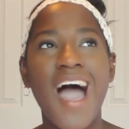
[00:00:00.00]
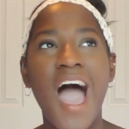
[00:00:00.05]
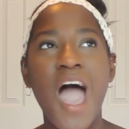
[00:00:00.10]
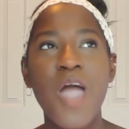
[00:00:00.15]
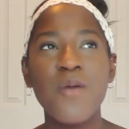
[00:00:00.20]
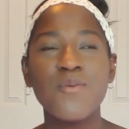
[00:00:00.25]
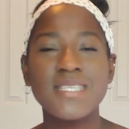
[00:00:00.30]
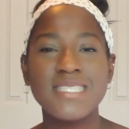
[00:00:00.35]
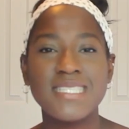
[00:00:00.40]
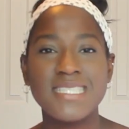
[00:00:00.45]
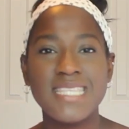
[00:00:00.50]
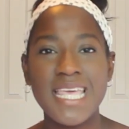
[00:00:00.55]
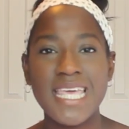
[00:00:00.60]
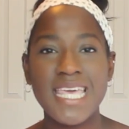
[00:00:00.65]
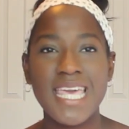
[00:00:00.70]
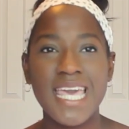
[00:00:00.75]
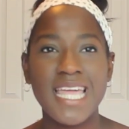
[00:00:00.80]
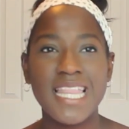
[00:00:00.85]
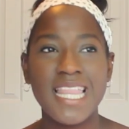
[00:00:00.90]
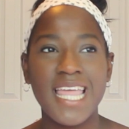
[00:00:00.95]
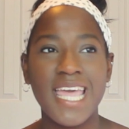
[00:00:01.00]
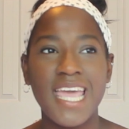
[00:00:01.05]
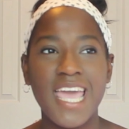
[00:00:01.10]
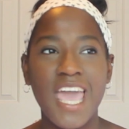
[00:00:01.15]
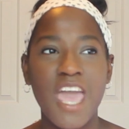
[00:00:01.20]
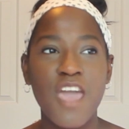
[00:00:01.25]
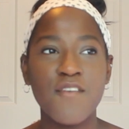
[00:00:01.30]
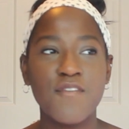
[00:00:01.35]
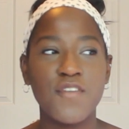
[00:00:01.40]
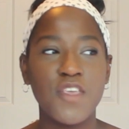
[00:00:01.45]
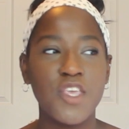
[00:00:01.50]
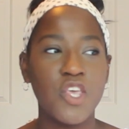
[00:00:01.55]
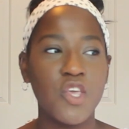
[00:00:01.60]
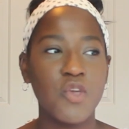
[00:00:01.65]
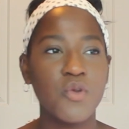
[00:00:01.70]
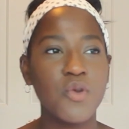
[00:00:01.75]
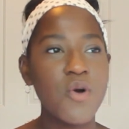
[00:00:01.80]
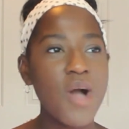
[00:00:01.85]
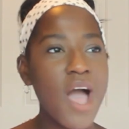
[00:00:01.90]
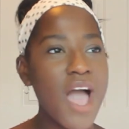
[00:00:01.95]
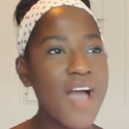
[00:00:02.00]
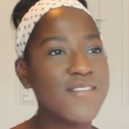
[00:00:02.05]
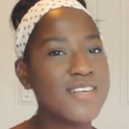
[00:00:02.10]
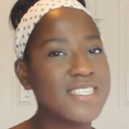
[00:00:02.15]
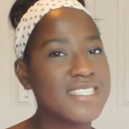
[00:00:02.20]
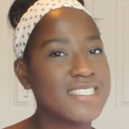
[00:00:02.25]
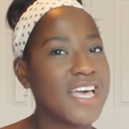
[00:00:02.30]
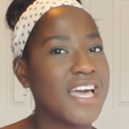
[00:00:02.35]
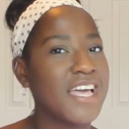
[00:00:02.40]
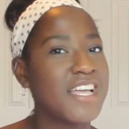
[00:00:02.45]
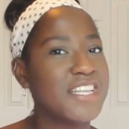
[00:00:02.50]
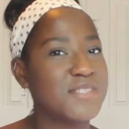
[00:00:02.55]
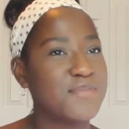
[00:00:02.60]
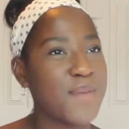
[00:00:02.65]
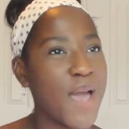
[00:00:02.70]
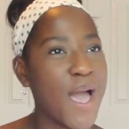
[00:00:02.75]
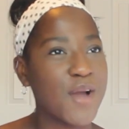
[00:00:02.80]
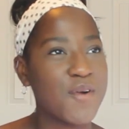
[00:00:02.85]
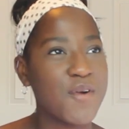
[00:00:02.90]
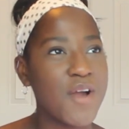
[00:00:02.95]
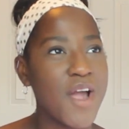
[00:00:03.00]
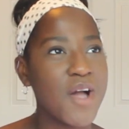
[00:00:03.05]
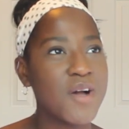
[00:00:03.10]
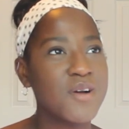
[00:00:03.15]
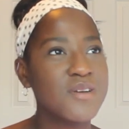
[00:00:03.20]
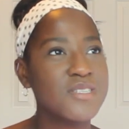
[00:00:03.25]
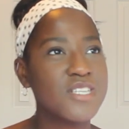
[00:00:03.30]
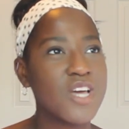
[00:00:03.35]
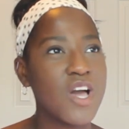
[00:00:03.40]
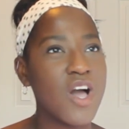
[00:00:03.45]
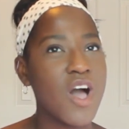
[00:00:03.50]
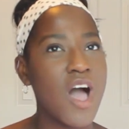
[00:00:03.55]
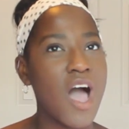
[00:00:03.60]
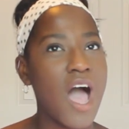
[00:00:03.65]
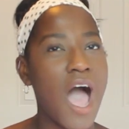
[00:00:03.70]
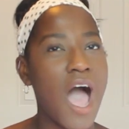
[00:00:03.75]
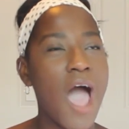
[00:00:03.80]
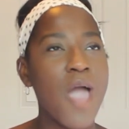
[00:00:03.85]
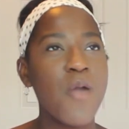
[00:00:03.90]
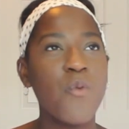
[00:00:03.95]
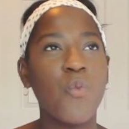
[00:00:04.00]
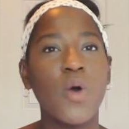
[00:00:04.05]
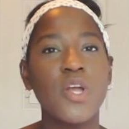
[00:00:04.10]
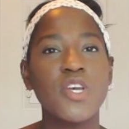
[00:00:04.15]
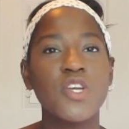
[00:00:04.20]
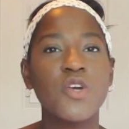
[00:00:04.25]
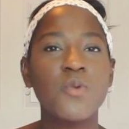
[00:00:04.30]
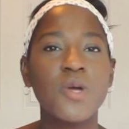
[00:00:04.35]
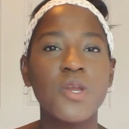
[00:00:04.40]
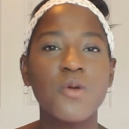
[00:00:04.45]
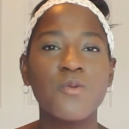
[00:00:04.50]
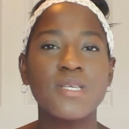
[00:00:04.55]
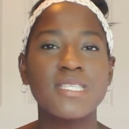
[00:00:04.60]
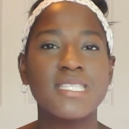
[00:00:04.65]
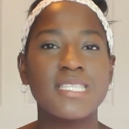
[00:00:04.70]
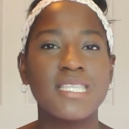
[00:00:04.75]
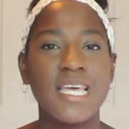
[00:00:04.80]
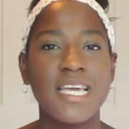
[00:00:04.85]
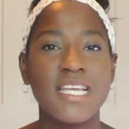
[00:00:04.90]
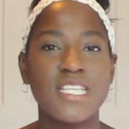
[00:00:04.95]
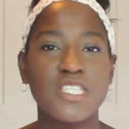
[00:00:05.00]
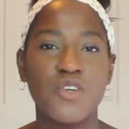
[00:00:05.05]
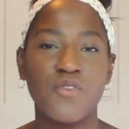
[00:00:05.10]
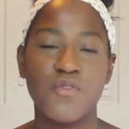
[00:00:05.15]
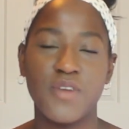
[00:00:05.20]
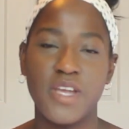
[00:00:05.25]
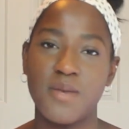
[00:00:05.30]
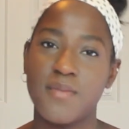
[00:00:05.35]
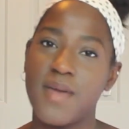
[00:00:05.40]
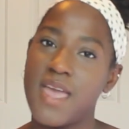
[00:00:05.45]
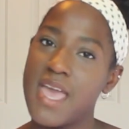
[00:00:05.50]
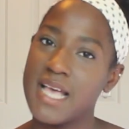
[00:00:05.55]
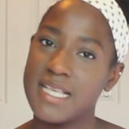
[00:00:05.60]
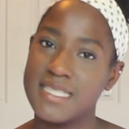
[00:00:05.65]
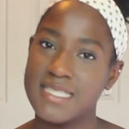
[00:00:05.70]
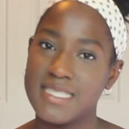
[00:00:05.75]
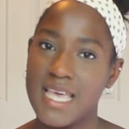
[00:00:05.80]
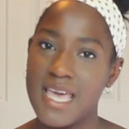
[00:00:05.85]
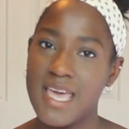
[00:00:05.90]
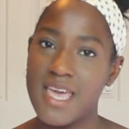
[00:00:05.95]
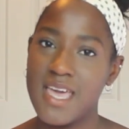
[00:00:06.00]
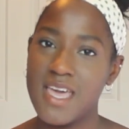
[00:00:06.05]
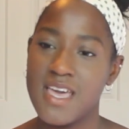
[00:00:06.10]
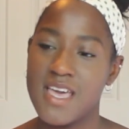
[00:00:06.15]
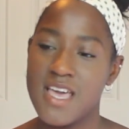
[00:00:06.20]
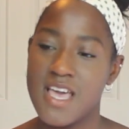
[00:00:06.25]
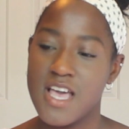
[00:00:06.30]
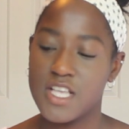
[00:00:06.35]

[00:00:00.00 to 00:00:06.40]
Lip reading: I was thinking, like, if you don't have a science background, I wonder what it was like to read my essay.